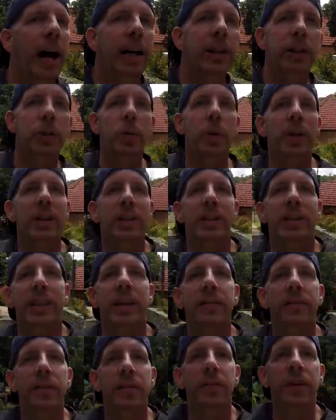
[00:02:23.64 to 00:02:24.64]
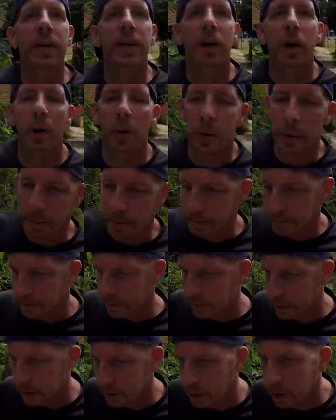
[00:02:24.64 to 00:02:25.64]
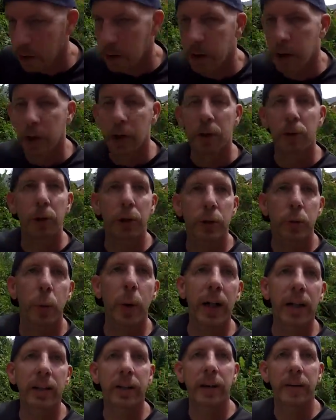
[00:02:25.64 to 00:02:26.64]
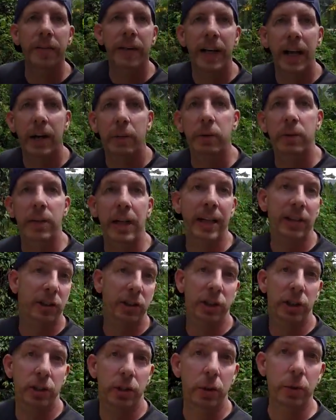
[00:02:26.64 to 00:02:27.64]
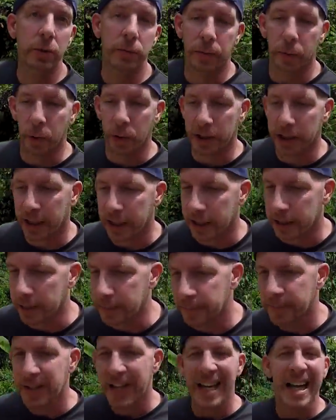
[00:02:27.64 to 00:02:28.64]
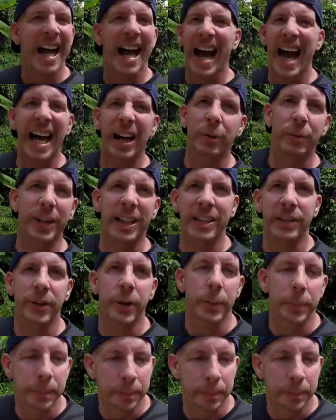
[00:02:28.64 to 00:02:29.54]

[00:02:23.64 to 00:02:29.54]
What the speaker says: I just wanted to see if the video looked well enough that I would actually use 4K. I don't think so.